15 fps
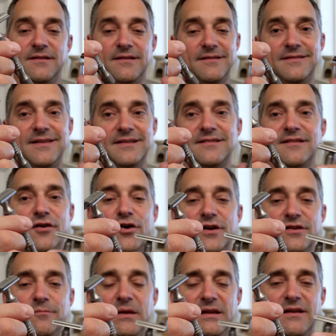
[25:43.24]
this is hard
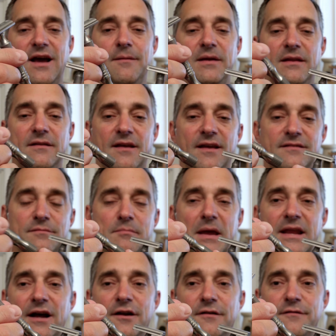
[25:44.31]
to beat. I mean, it's
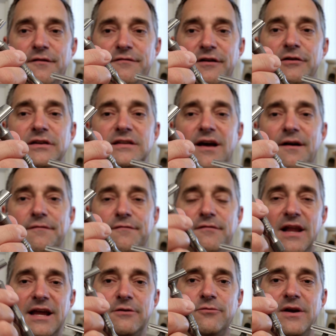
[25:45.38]
made out of a very tough,
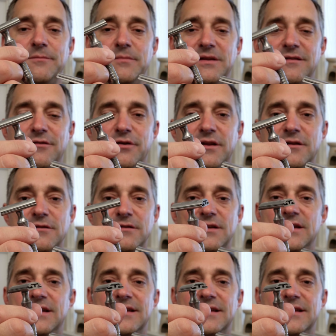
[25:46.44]
lightweight material.